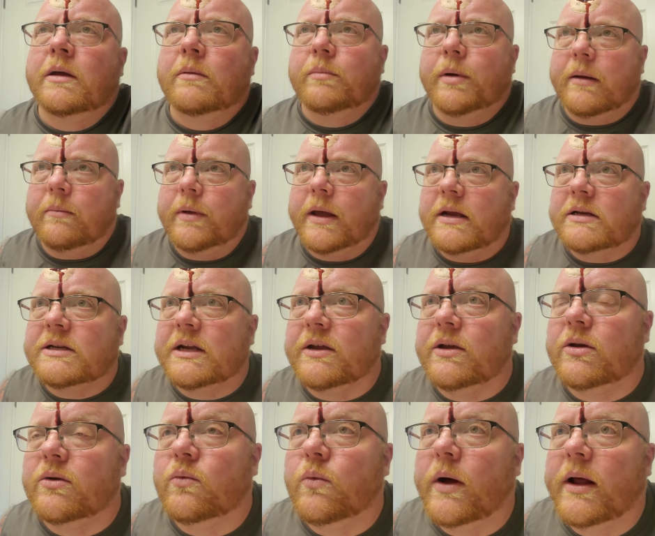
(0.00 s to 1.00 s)
But
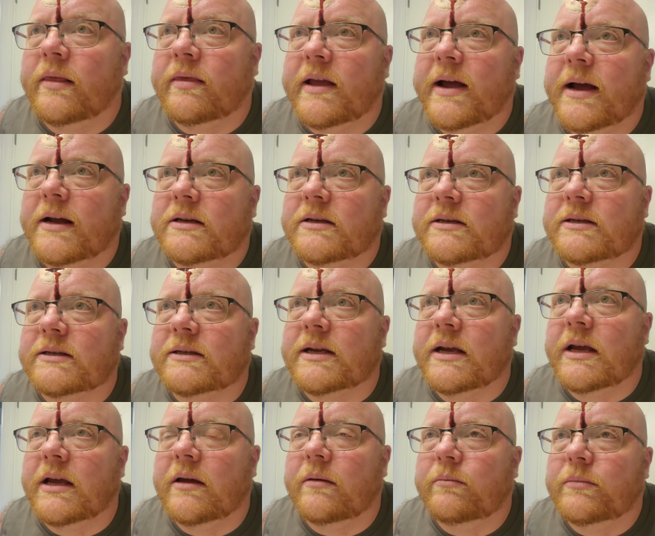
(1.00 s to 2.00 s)
basically you want that
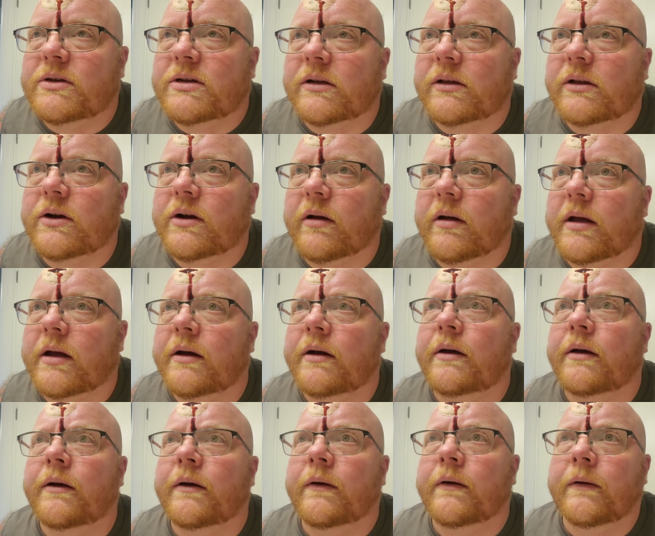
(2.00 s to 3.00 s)
seam to look,
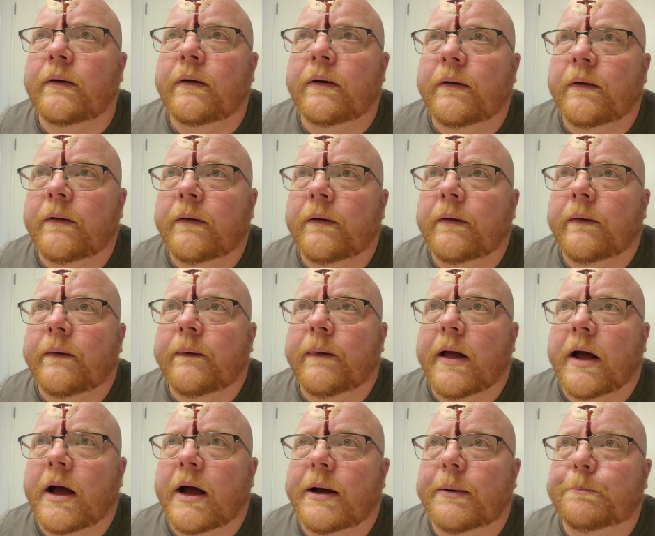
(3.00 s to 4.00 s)

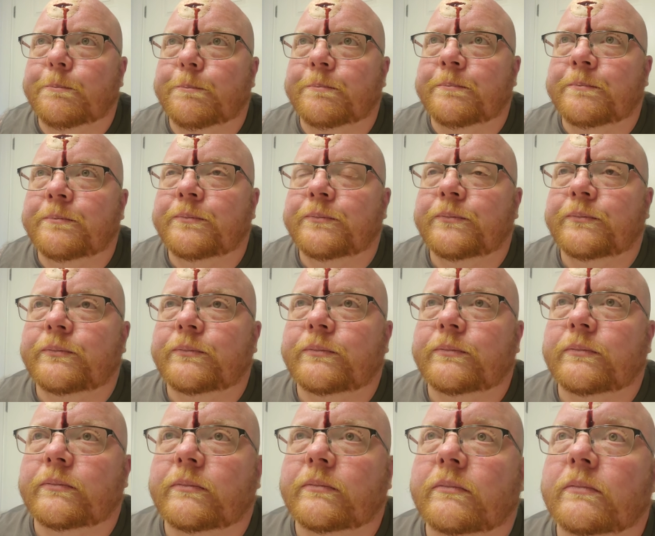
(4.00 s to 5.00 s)
and
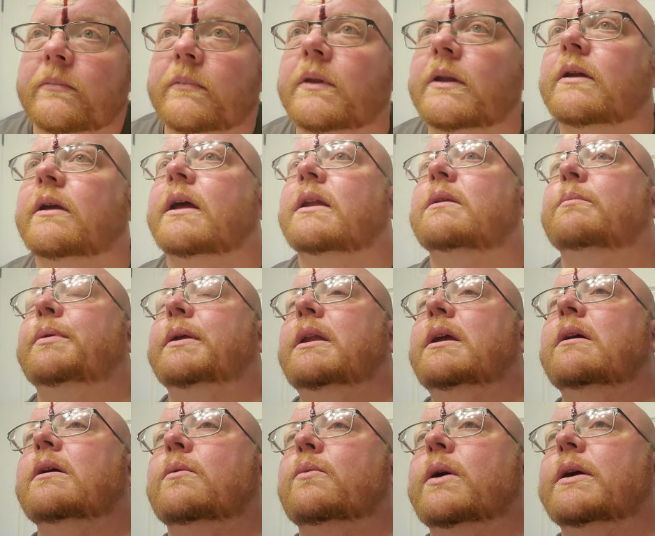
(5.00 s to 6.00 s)

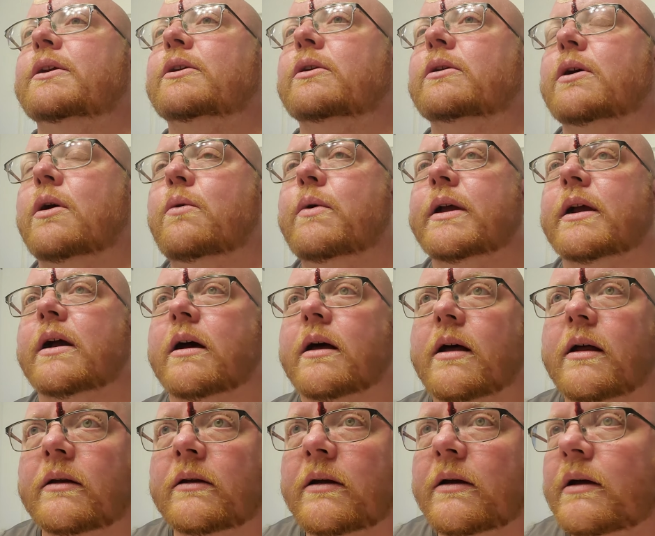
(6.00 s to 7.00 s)
depending on what you're going
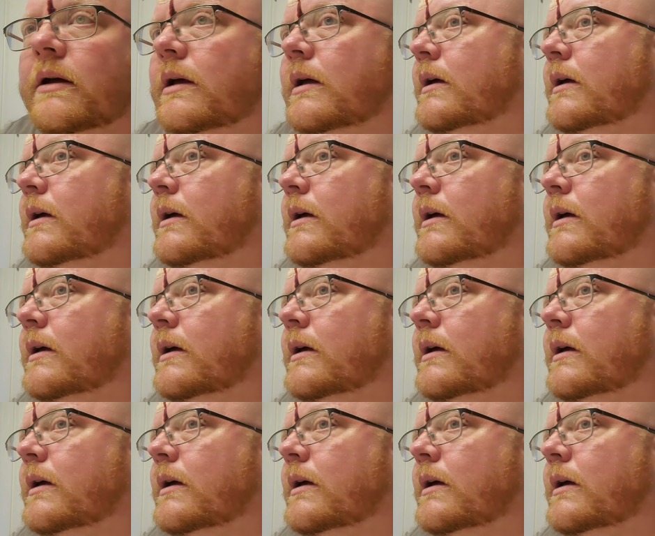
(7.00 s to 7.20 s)
on,